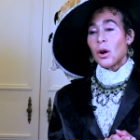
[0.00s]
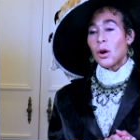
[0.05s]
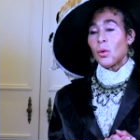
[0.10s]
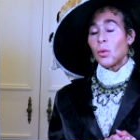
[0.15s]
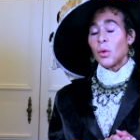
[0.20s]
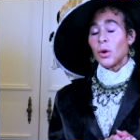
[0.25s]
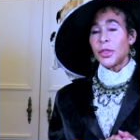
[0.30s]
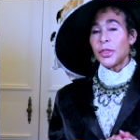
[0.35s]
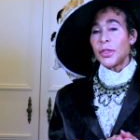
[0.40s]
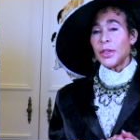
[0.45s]

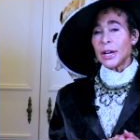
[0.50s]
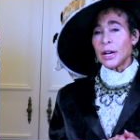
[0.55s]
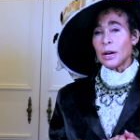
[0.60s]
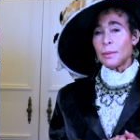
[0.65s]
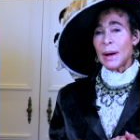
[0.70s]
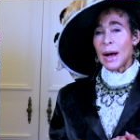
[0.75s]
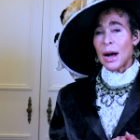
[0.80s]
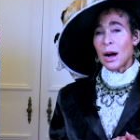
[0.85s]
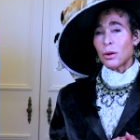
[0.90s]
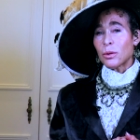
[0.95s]
Well, think
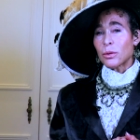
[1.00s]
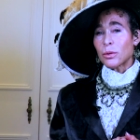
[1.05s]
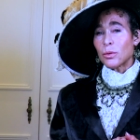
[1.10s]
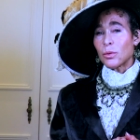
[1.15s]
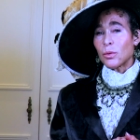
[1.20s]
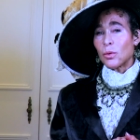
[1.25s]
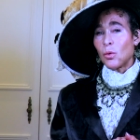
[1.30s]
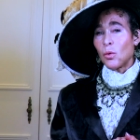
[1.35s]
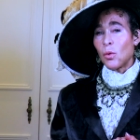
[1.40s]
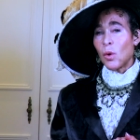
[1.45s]
about
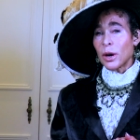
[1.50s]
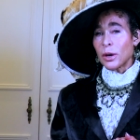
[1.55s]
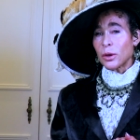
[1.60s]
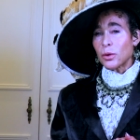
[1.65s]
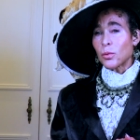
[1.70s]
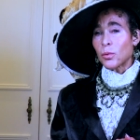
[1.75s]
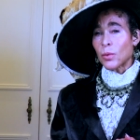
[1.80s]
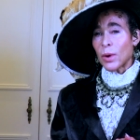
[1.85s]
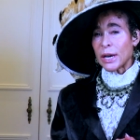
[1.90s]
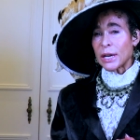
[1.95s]

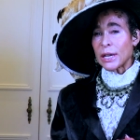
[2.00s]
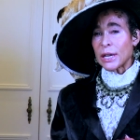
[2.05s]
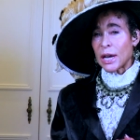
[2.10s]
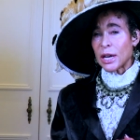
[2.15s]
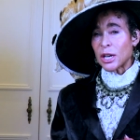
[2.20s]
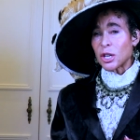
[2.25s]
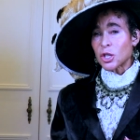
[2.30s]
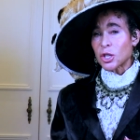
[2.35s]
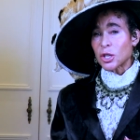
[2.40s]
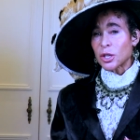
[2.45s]
what
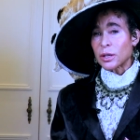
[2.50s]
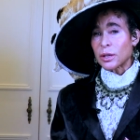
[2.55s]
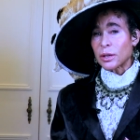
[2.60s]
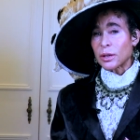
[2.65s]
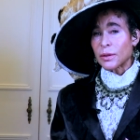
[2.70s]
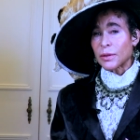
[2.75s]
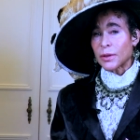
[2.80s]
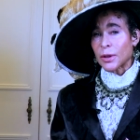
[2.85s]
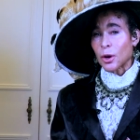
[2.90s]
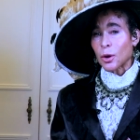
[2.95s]
radiation
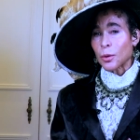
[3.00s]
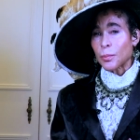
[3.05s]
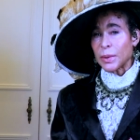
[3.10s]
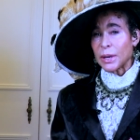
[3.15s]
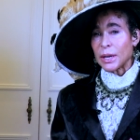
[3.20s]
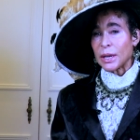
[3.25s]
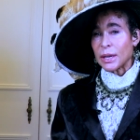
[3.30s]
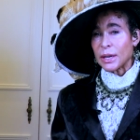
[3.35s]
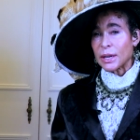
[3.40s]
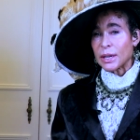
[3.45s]

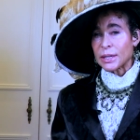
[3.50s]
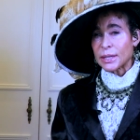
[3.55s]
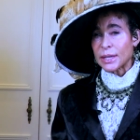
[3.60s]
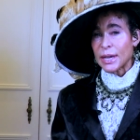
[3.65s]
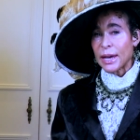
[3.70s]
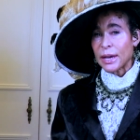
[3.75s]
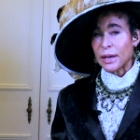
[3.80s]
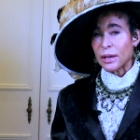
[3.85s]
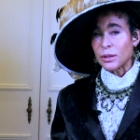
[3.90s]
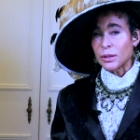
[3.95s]
therapy
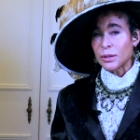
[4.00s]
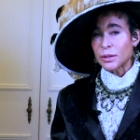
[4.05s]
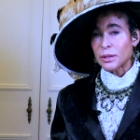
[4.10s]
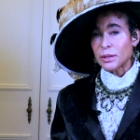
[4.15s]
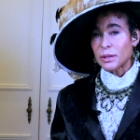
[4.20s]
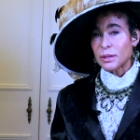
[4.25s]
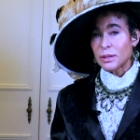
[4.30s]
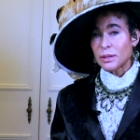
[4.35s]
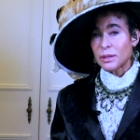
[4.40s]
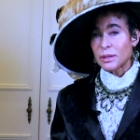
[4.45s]

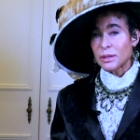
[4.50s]
entails.